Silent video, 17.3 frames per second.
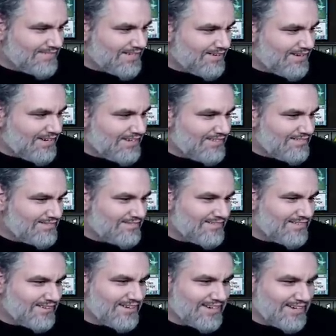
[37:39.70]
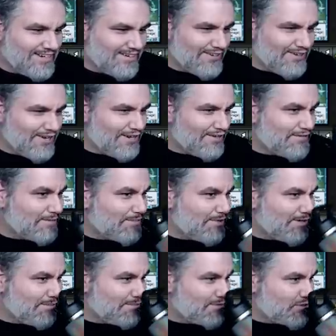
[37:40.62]
You ready? They're going to kill all of our
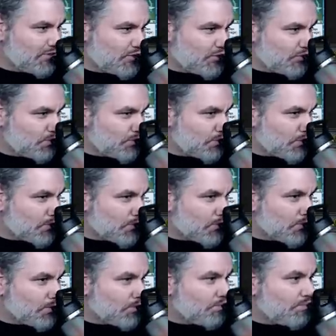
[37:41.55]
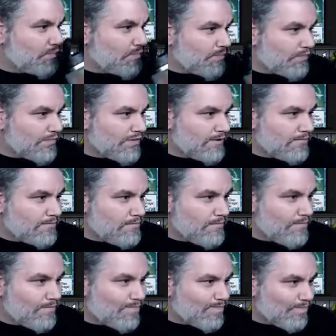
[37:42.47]
perms. It's
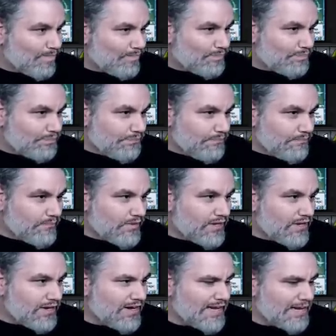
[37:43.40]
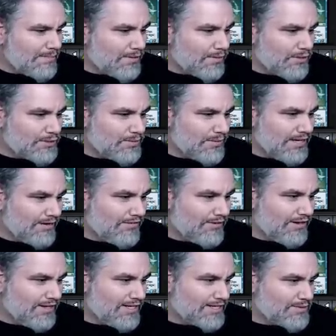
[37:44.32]
going to be great. And I'm going to wish we got
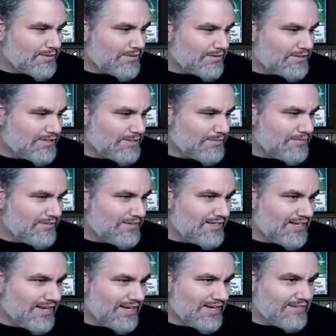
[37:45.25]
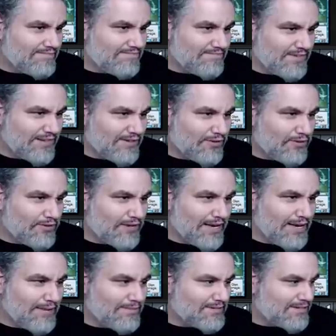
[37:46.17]
rid of this with our stupid Vindicate, and the whole
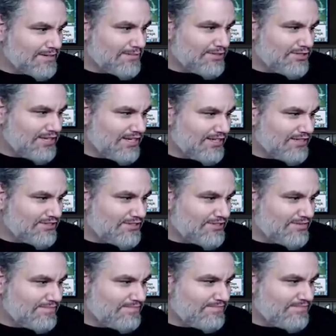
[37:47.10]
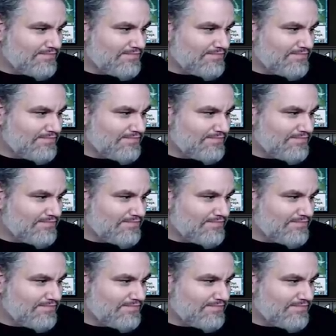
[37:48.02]
game is going to be changed.